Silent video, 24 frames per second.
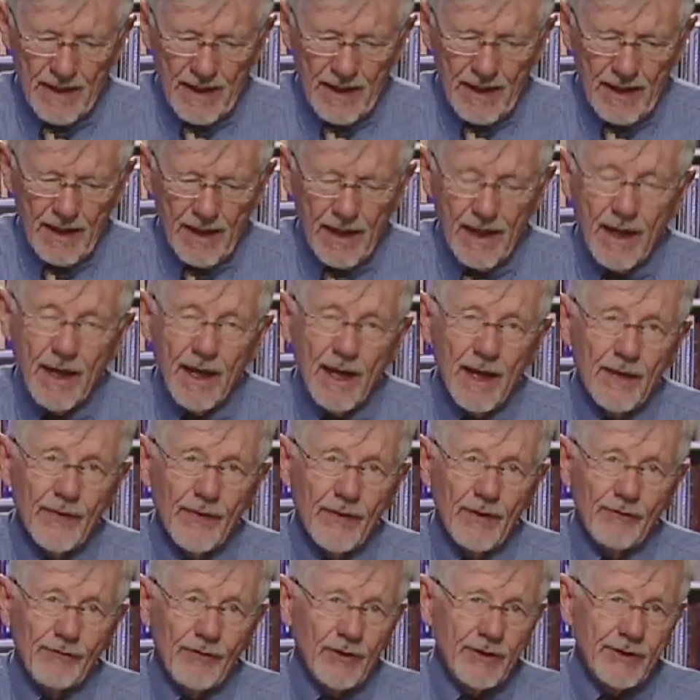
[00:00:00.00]

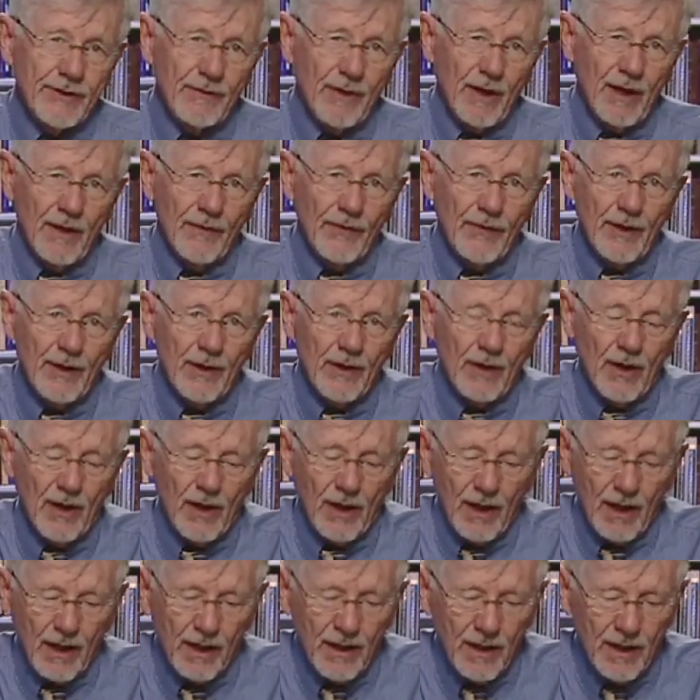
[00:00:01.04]
First of all, there
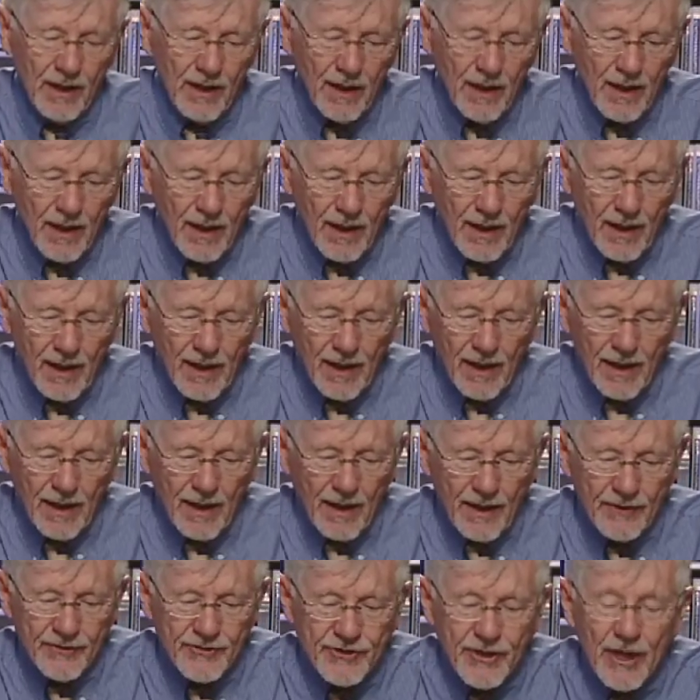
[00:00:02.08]
are
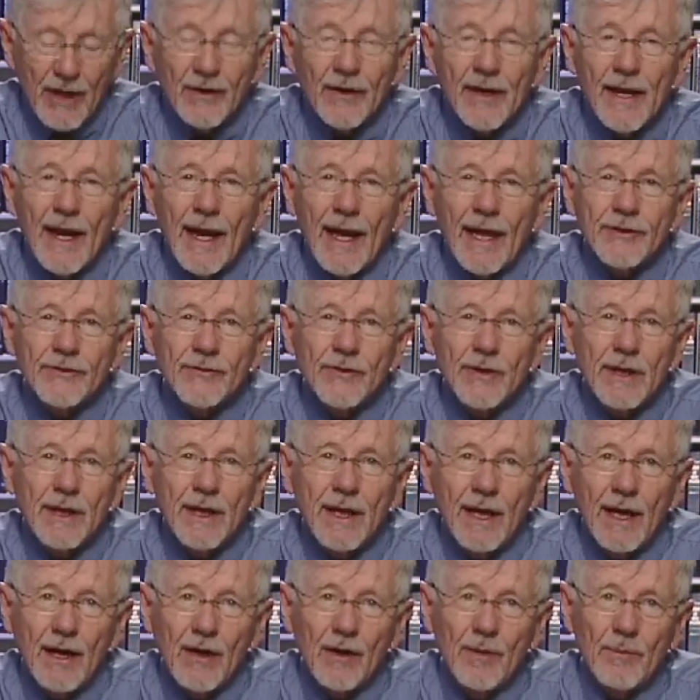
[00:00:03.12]
geriatric
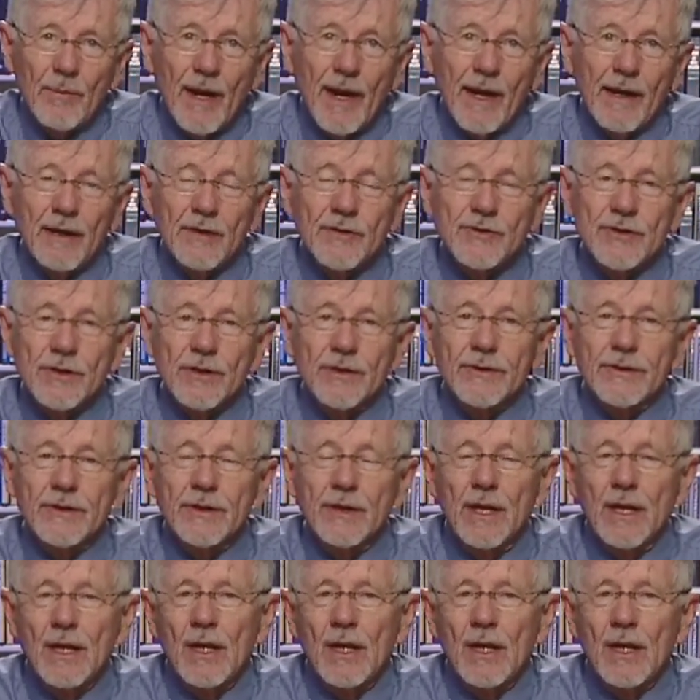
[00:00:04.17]
care managers.